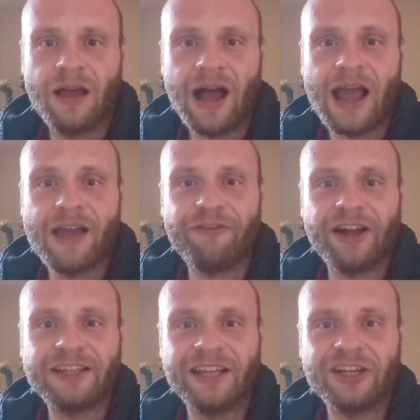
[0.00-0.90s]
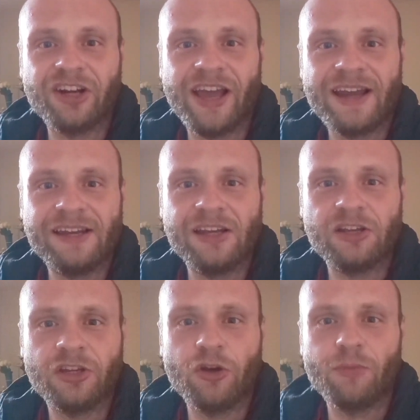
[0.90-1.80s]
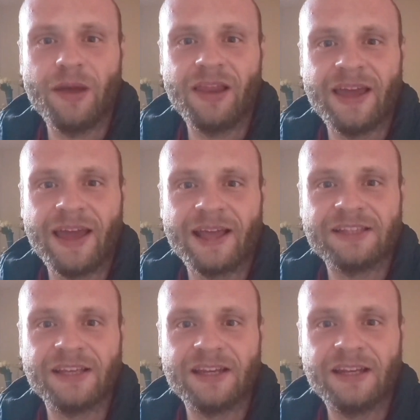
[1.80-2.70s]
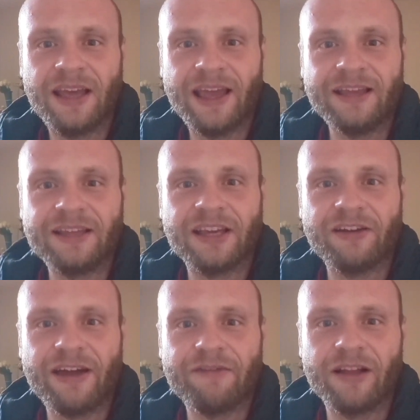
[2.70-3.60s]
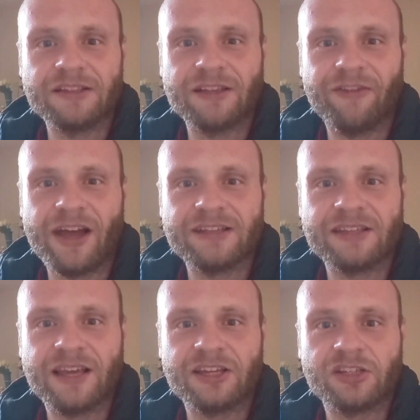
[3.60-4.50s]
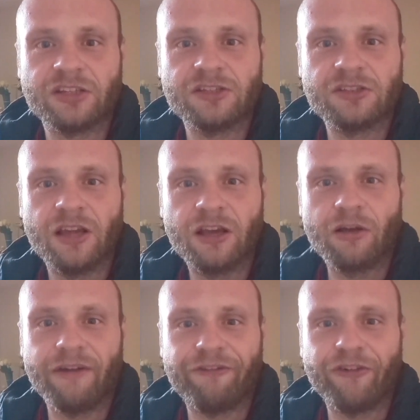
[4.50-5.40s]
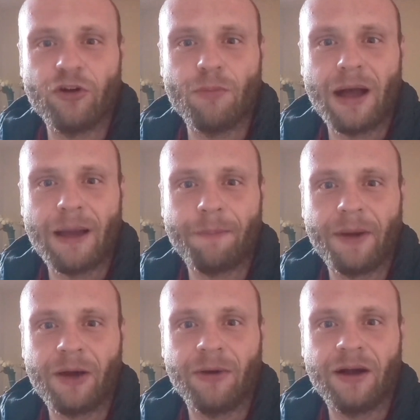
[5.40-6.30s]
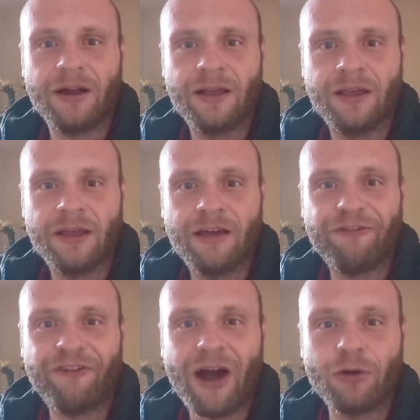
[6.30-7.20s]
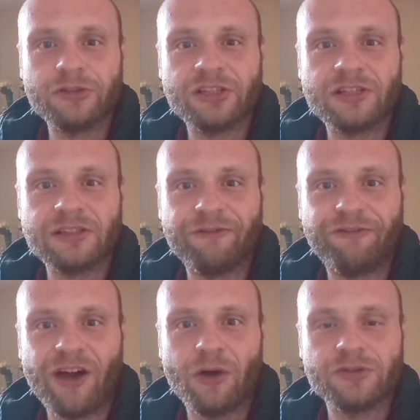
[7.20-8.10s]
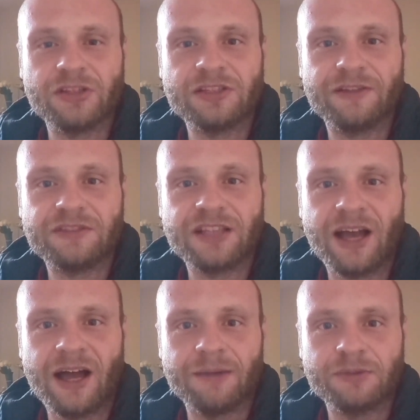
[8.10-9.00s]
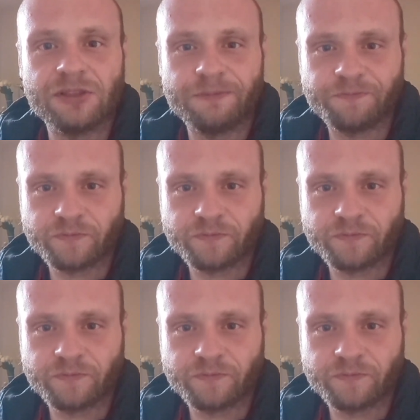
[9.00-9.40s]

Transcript: I have had degrading and humiliating, incorrect relativisations going through my power thousands and thousands of times.